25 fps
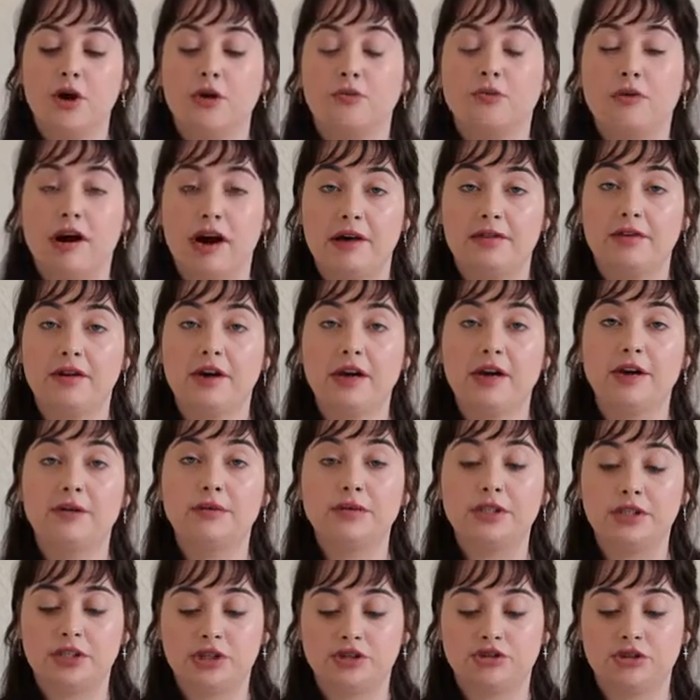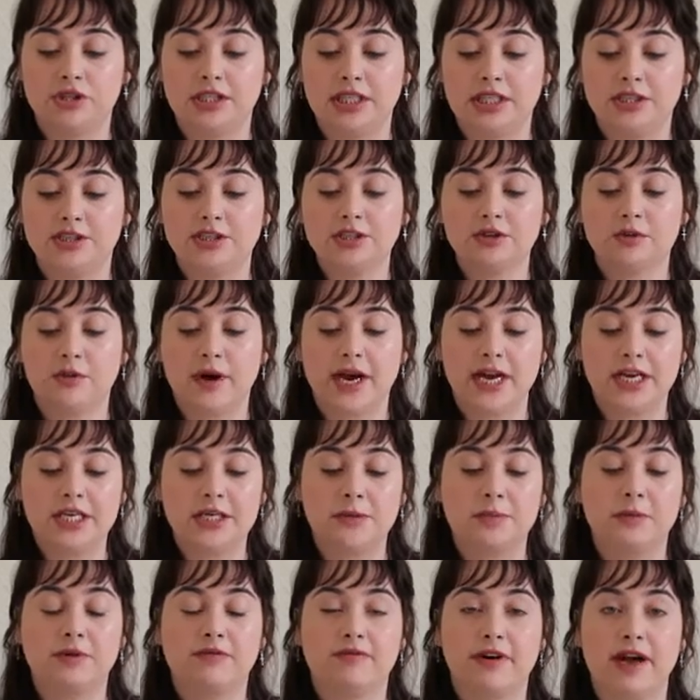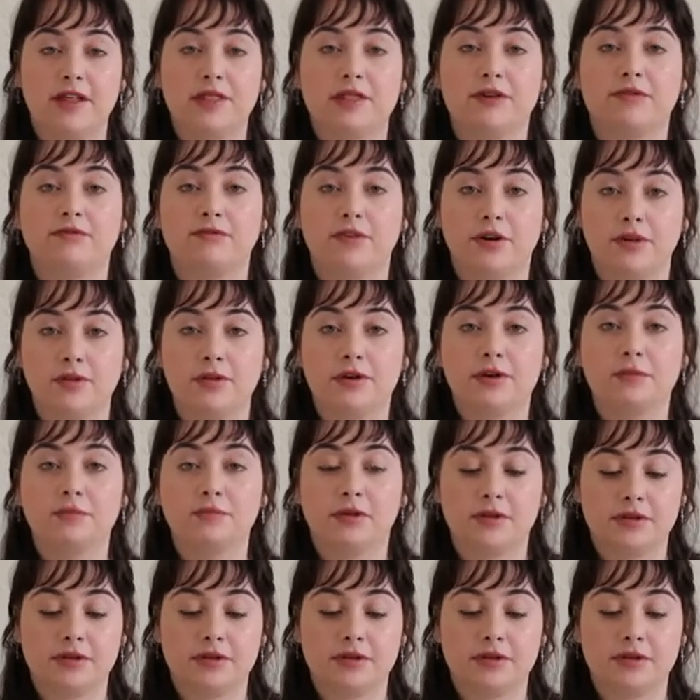Rather, it was a strategic way to prevent the further